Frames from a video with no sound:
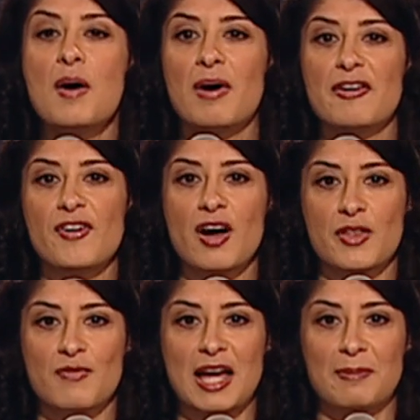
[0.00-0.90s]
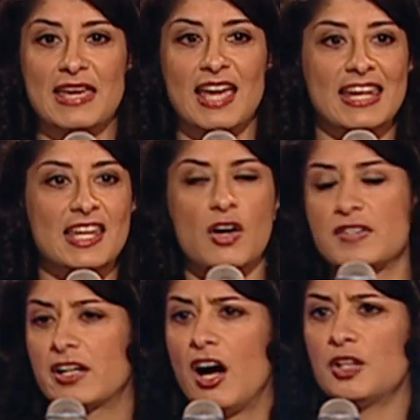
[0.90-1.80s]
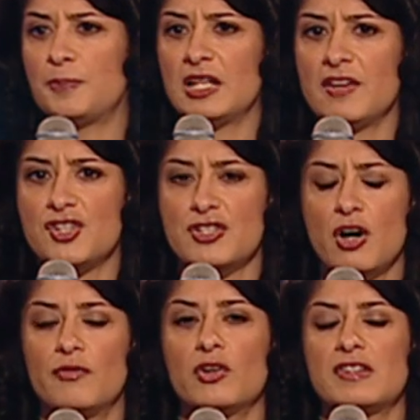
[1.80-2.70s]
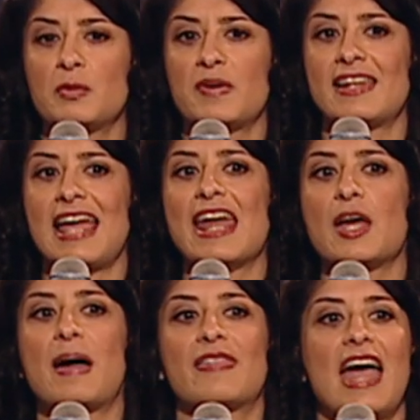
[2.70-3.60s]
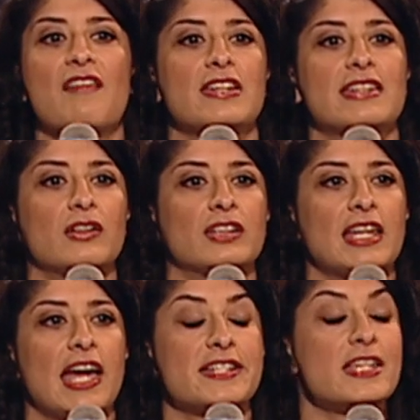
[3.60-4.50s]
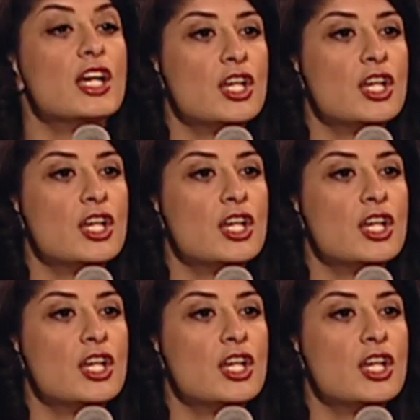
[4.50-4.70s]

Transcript: my father rang me and he goes, I can't believe she's cavorting with that Arab and they haven't killed her yet.